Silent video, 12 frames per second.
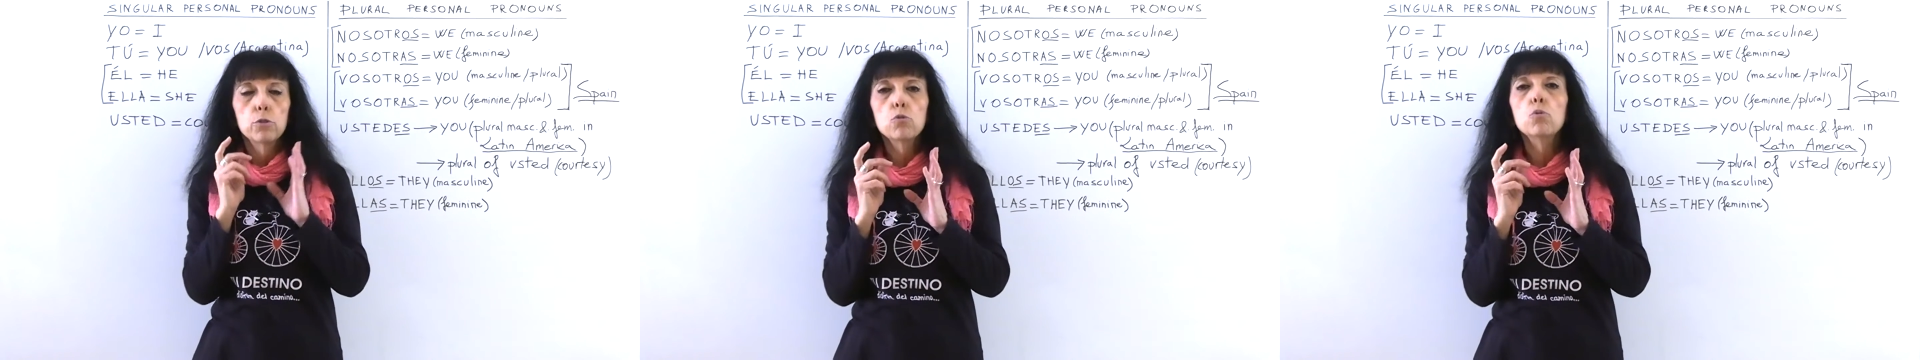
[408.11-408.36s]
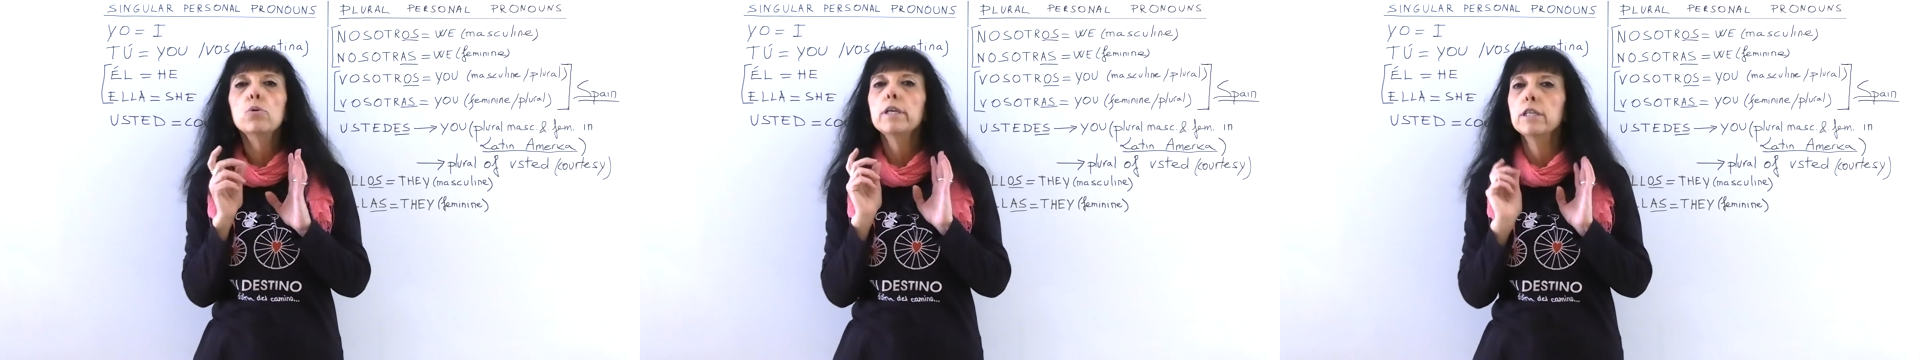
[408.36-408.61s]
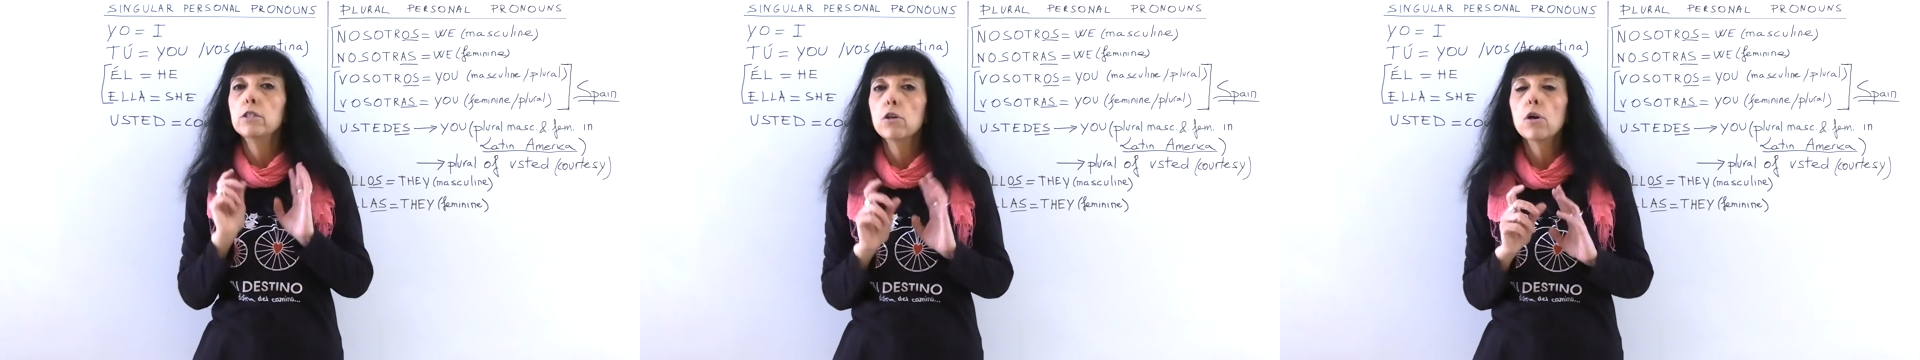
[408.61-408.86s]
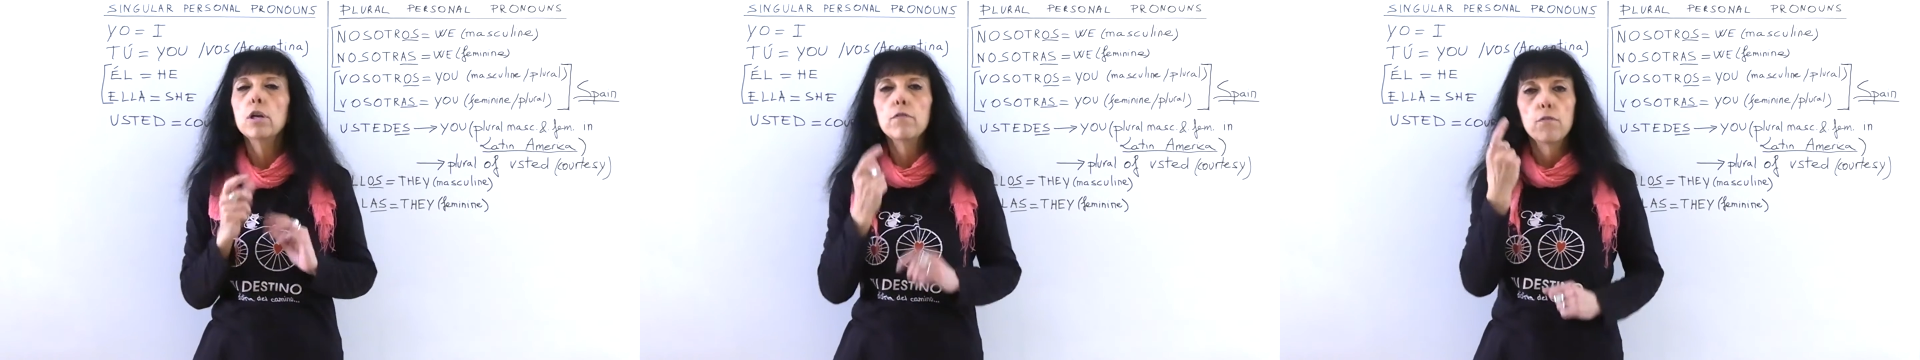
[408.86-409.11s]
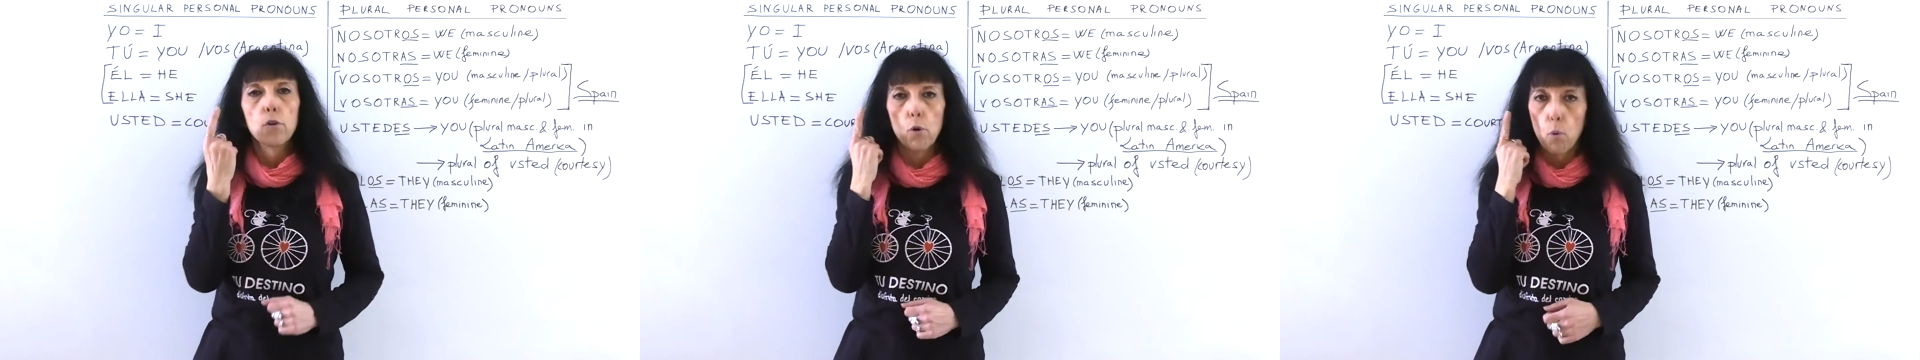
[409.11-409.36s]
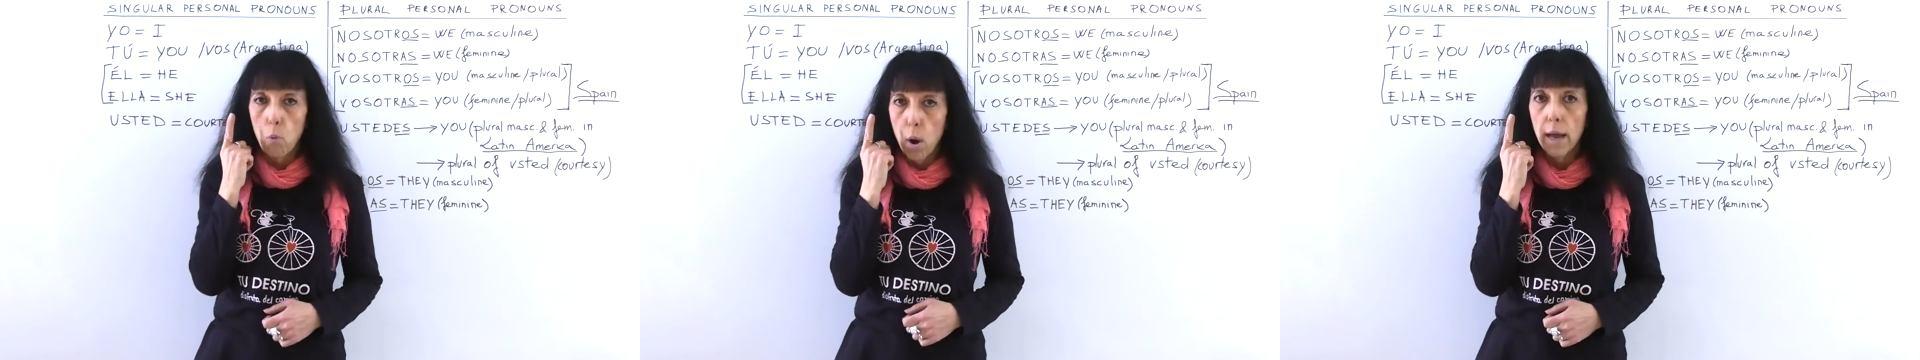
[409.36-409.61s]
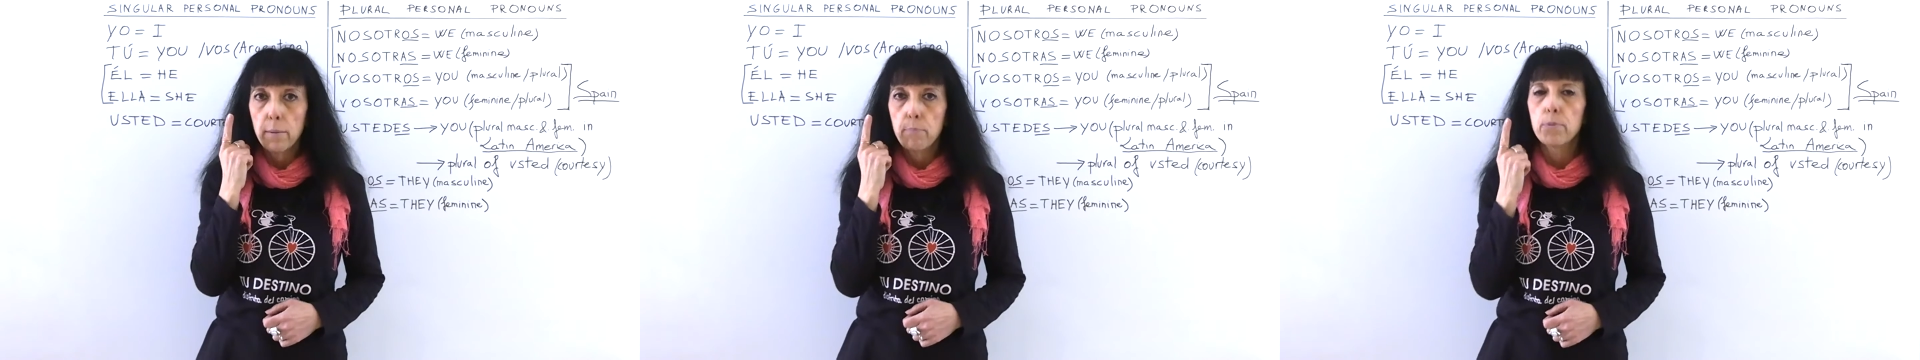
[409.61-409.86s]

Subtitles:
Tú is only for one